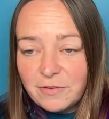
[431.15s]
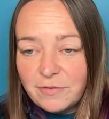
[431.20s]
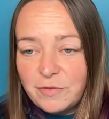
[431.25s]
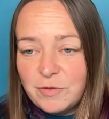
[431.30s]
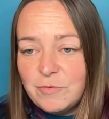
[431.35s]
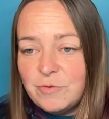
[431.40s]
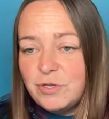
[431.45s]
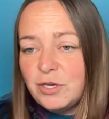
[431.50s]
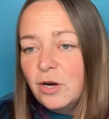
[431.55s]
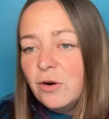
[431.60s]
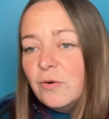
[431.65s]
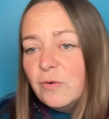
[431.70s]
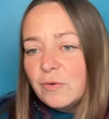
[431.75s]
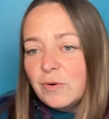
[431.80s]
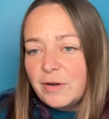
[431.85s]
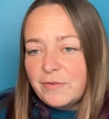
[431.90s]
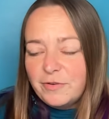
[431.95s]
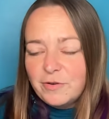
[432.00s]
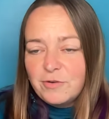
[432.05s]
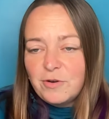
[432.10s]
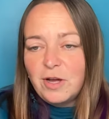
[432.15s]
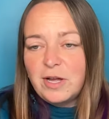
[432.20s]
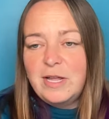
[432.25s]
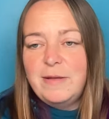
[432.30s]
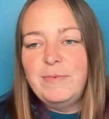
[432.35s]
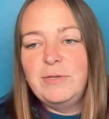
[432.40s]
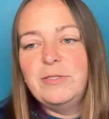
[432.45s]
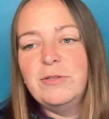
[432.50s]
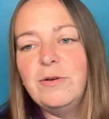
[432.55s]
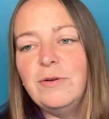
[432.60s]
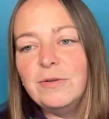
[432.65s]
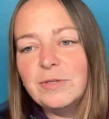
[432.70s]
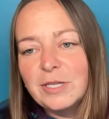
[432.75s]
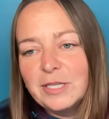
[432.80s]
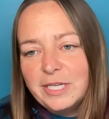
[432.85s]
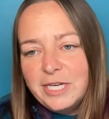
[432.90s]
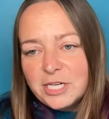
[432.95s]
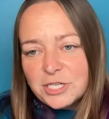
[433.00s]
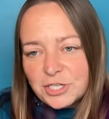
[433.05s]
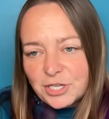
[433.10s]
if you're not able to hold a
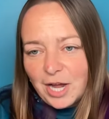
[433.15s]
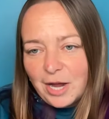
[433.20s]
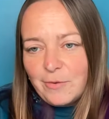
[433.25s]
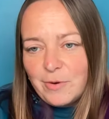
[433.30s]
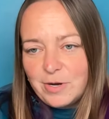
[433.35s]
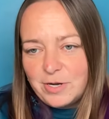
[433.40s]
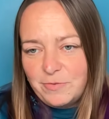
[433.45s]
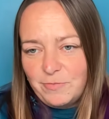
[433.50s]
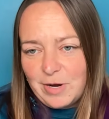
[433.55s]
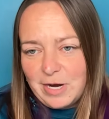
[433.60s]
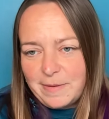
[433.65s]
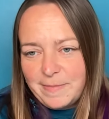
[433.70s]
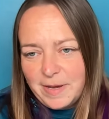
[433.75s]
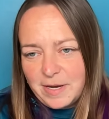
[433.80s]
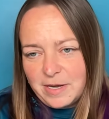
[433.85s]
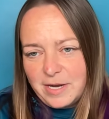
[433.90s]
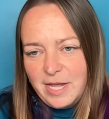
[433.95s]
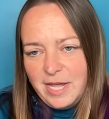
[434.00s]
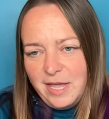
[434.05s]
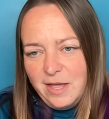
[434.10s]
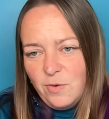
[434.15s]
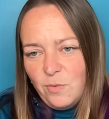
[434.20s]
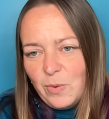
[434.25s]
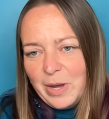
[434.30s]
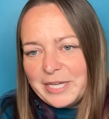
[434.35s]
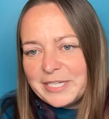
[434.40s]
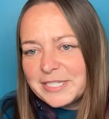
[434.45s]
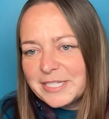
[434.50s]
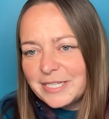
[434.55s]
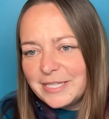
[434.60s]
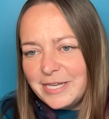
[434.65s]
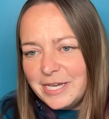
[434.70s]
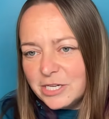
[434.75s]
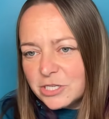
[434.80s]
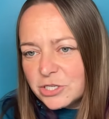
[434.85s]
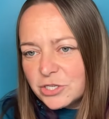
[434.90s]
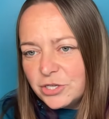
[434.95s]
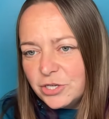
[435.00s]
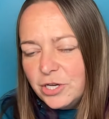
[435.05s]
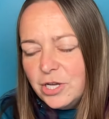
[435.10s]
leash, I would recommend a waist
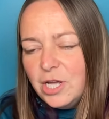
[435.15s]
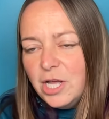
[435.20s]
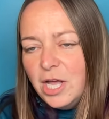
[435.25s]
leash.